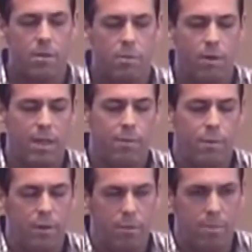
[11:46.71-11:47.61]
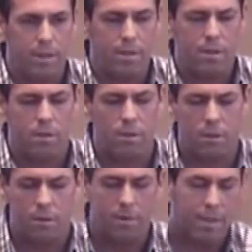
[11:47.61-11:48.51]
when I went through my,
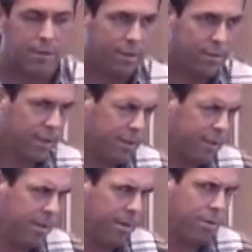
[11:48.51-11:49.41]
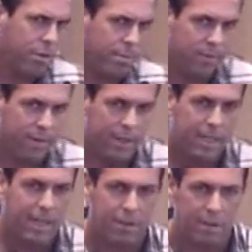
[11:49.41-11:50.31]
as I said, I grew up in a very
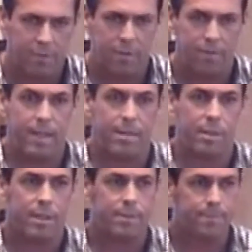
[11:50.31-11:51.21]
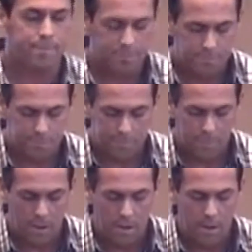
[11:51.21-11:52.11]
Catholic family.
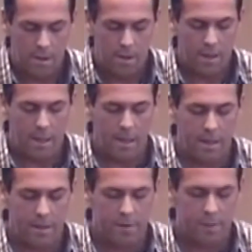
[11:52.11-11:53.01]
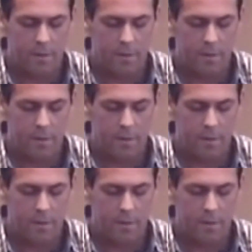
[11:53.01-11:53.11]
And